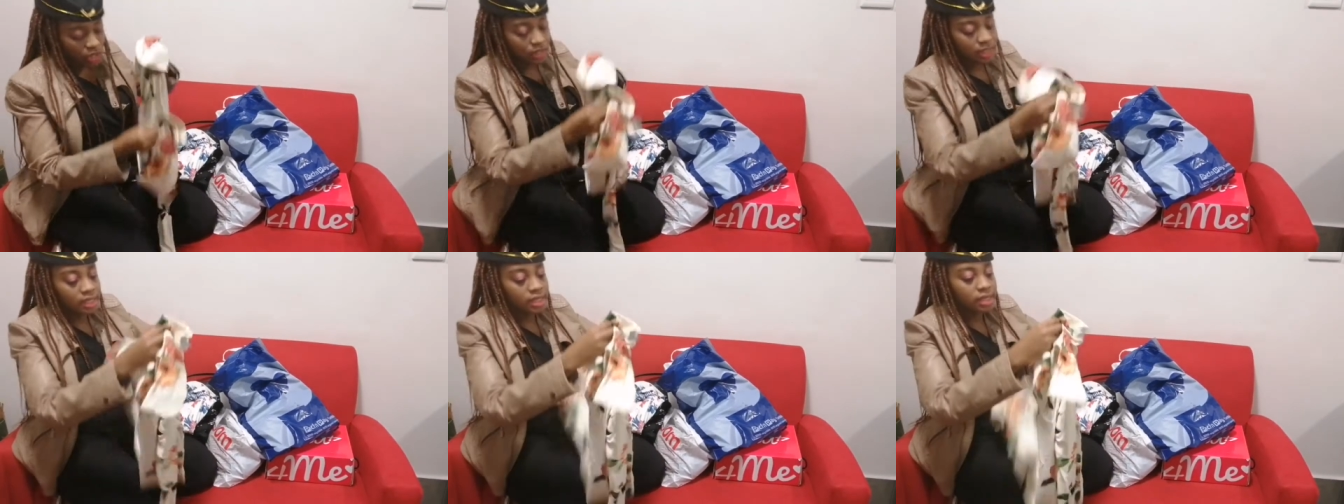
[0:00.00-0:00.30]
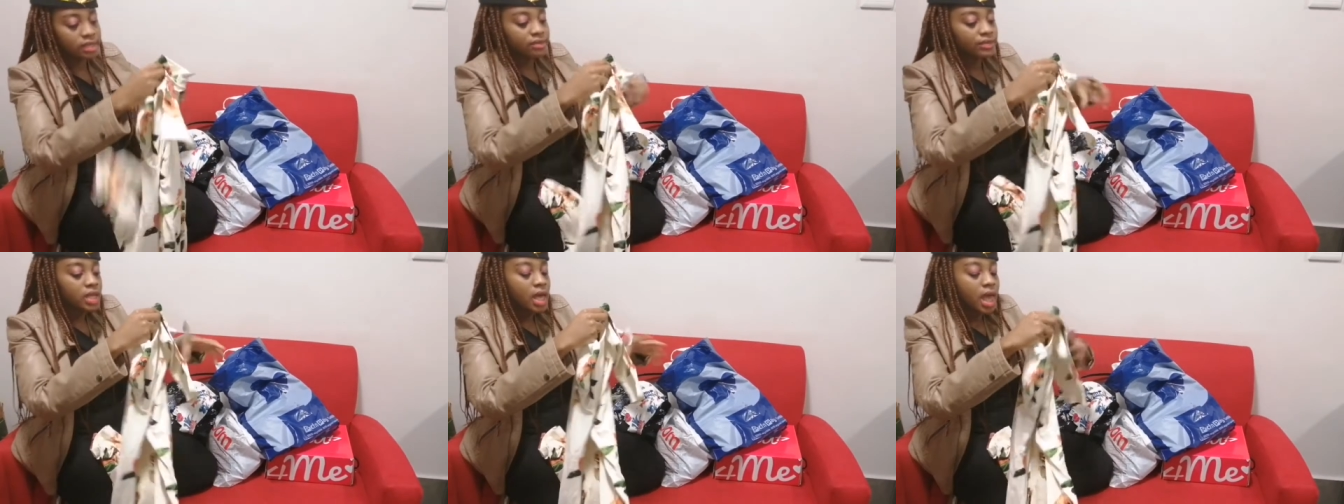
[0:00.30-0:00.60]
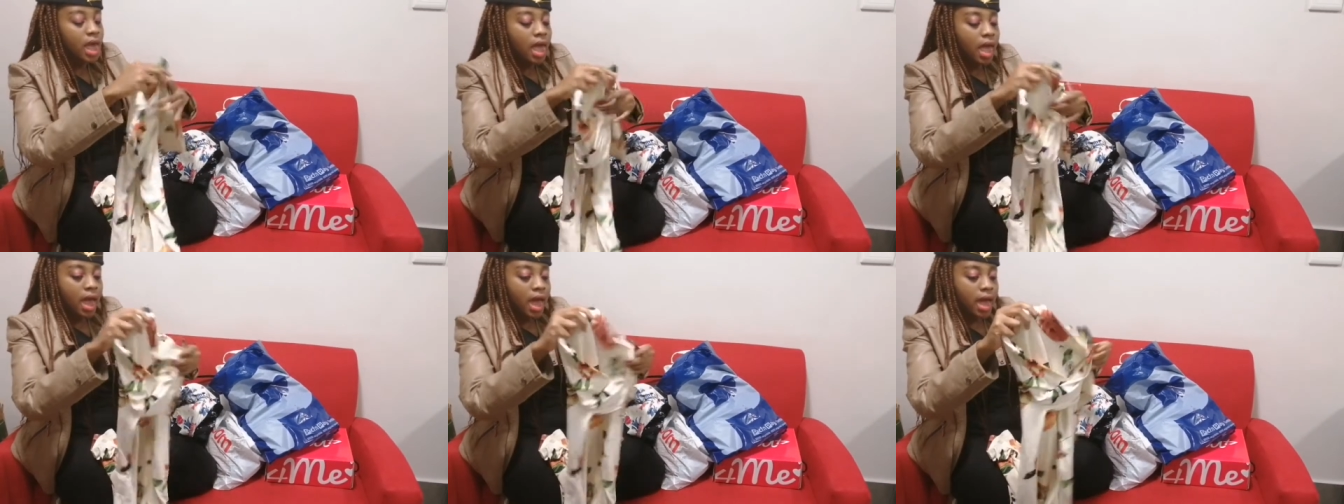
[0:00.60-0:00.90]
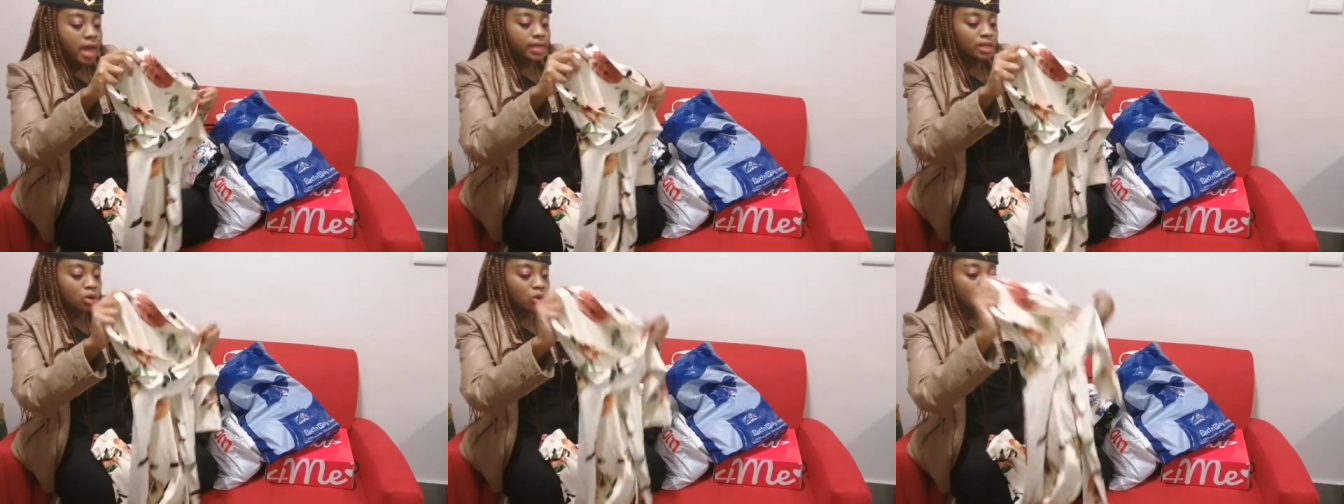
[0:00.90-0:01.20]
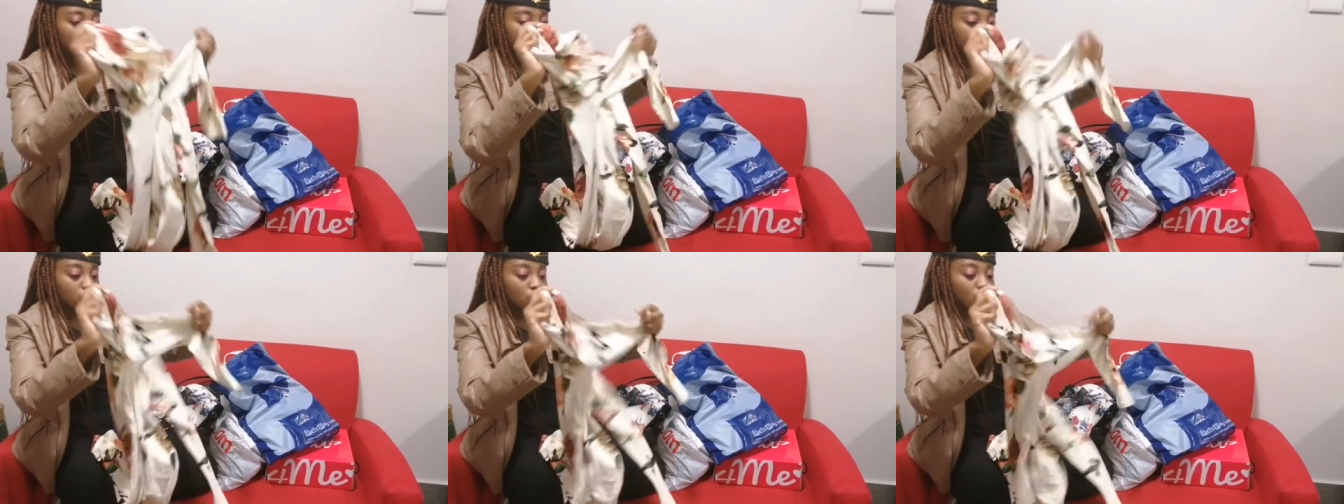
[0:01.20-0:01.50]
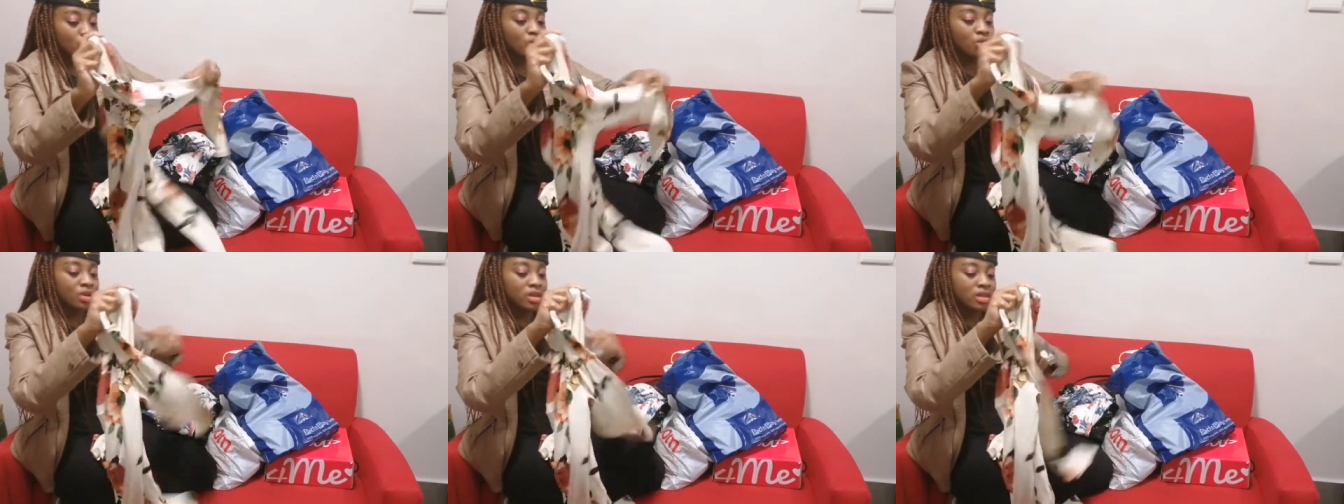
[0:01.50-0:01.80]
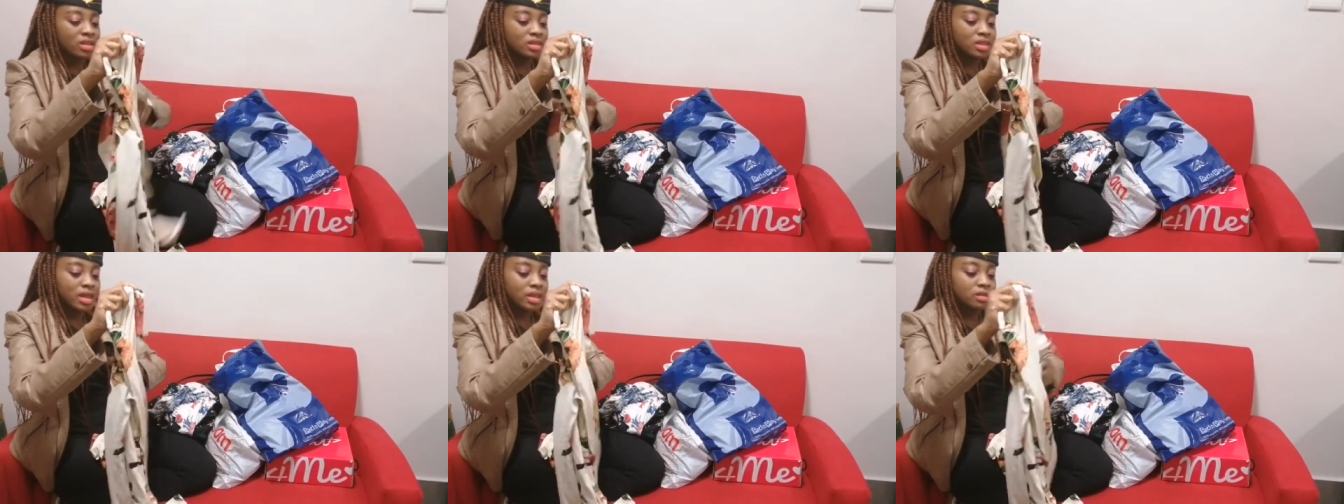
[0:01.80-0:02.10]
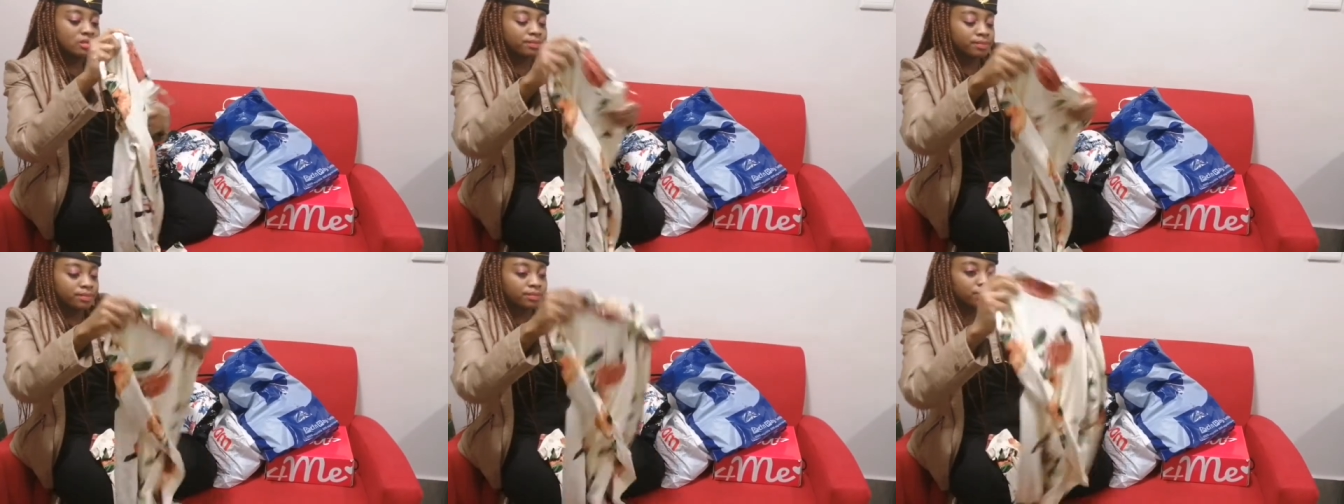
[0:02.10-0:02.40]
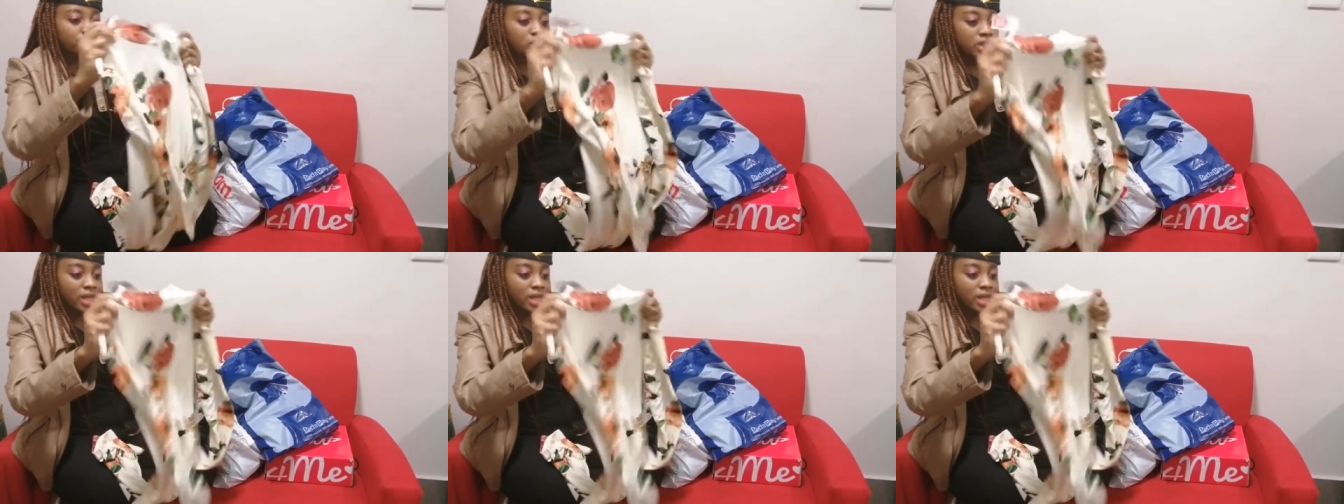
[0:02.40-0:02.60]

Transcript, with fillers: long-sleeved and also they